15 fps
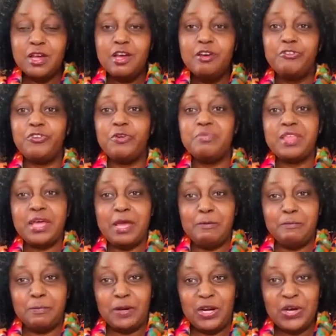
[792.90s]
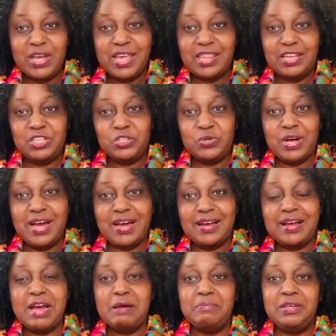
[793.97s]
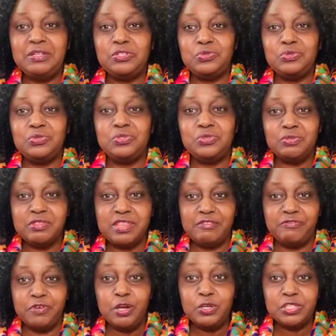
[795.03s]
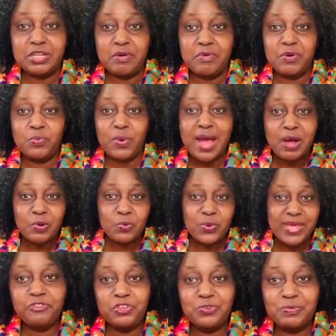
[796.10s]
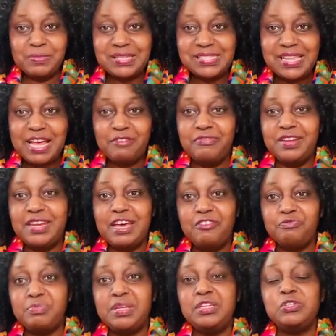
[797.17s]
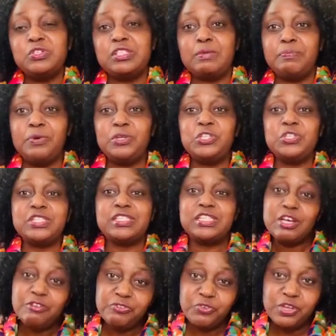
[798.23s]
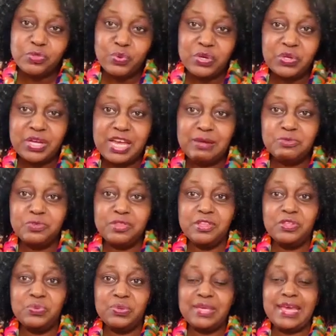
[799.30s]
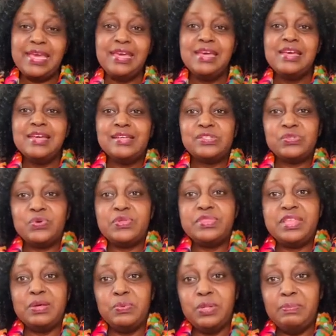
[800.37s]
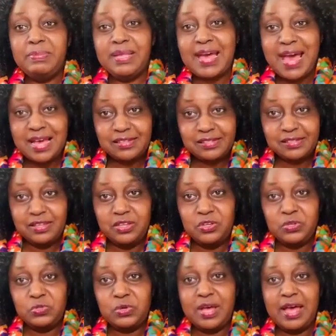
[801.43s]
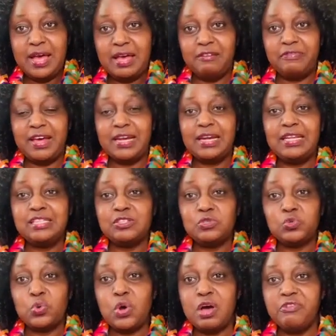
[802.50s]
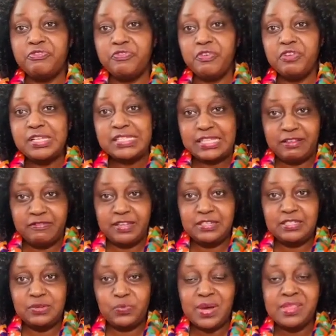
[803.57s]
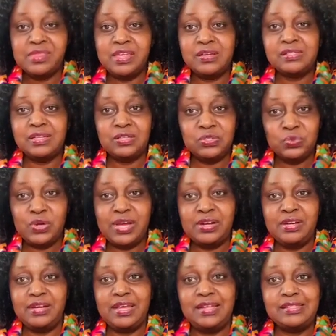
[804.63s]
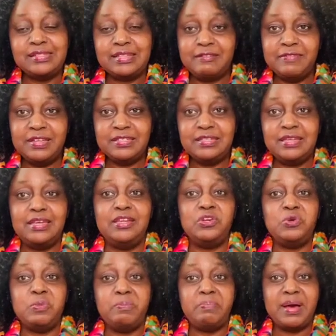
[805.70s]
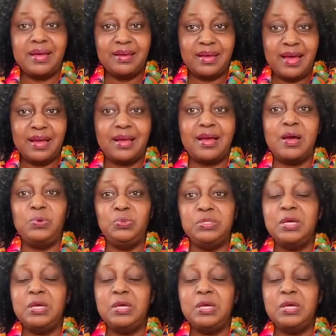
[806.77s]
from the employer that you are coming to do the voluntary work with. You must have enough money to support yourself with when you come to the UK. So they will be asking you to have at least 1,270 in your bank account